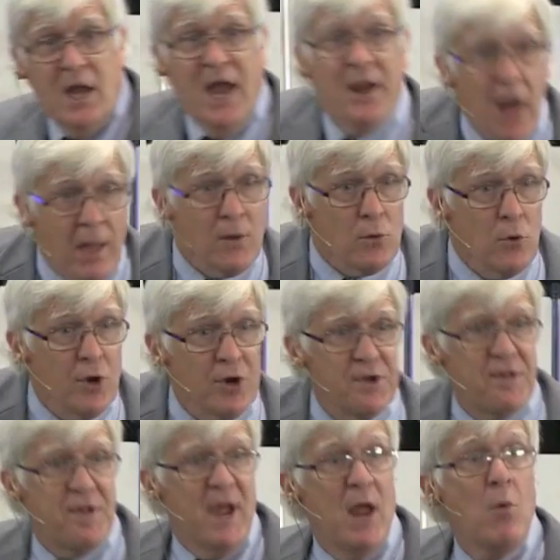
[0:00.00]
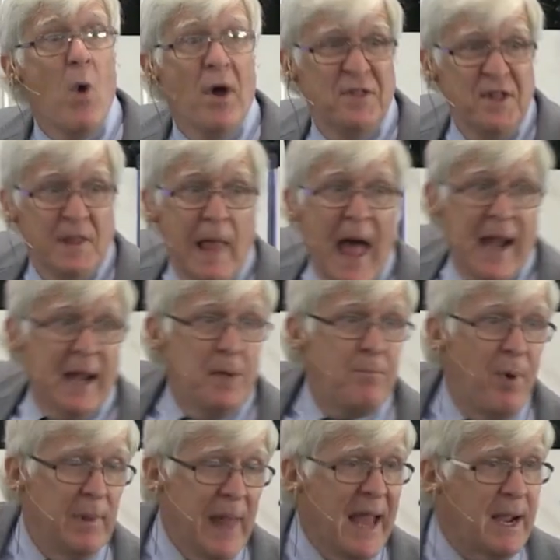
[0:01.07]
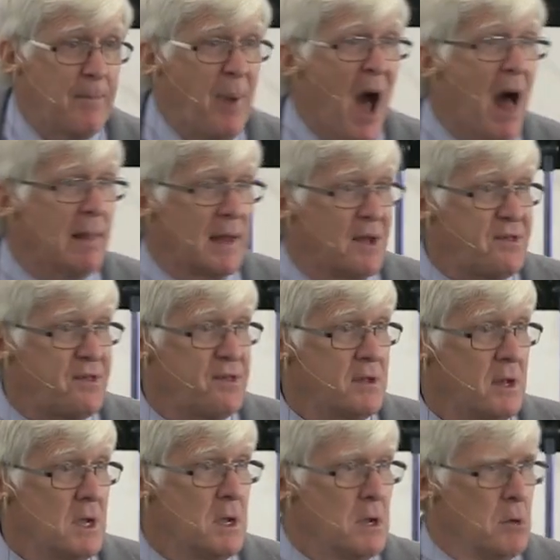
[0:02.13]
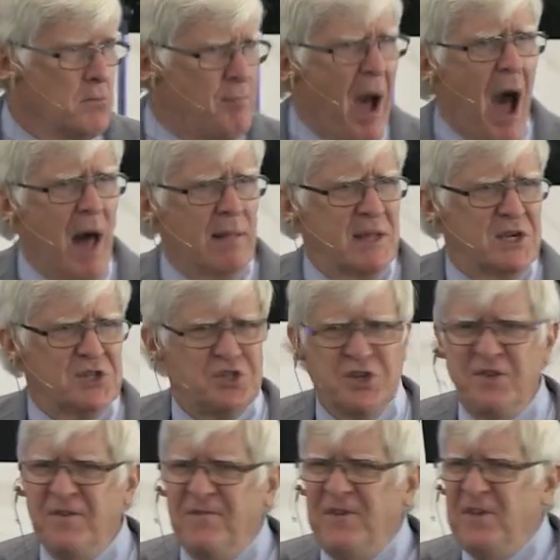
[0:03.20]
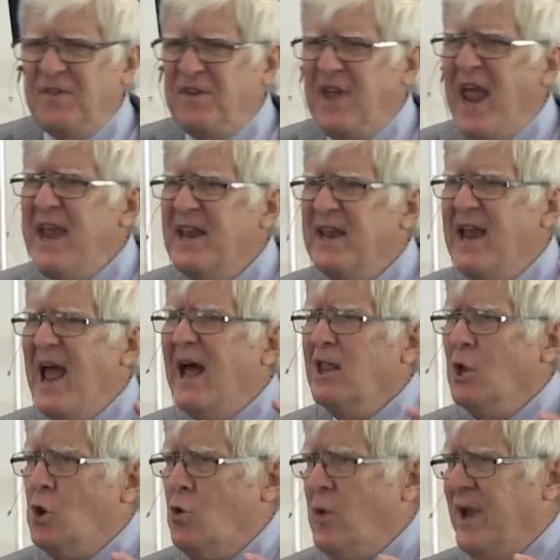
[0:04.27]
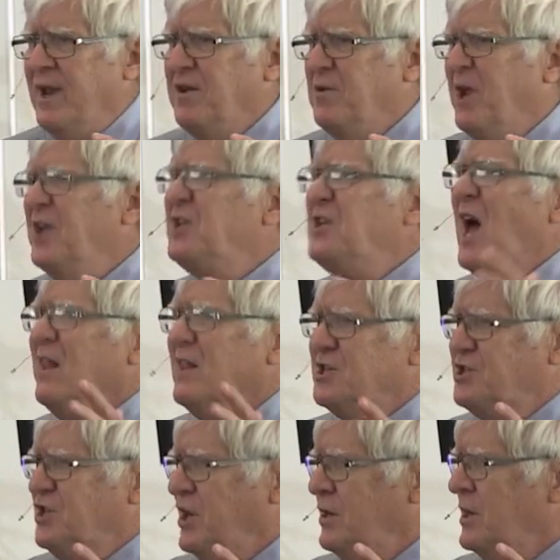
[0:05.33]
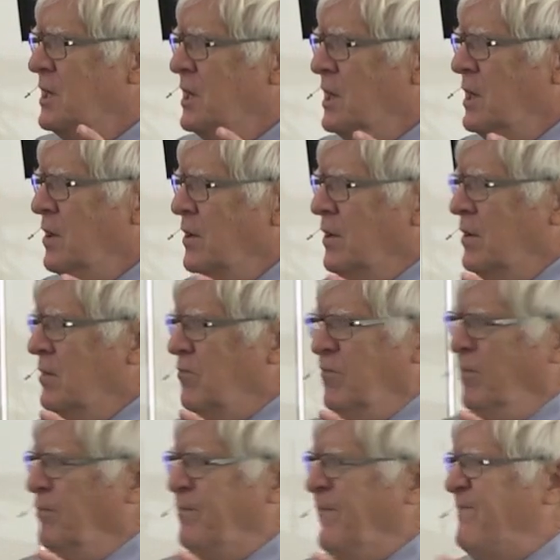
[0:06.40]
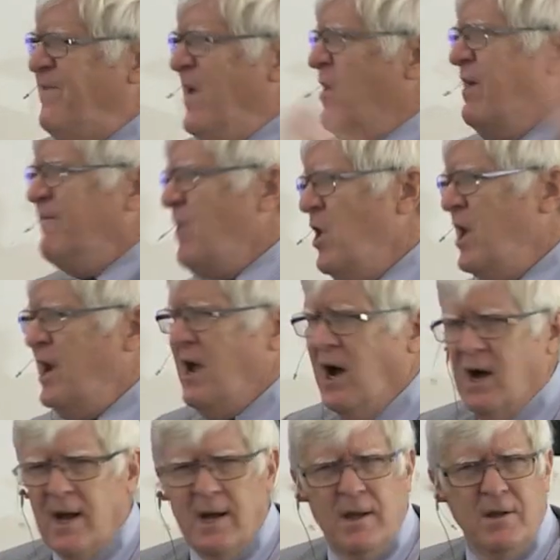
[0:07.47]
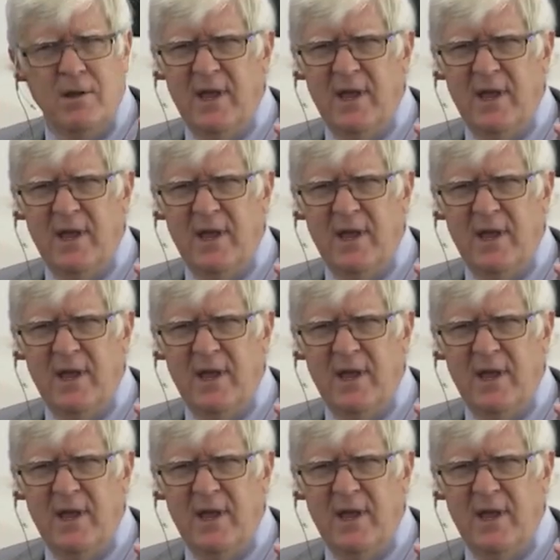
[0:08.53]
In other words, he wasn't like, a, like Apollos, polished, sophisticated, eloquent, intelligent, very, very uh,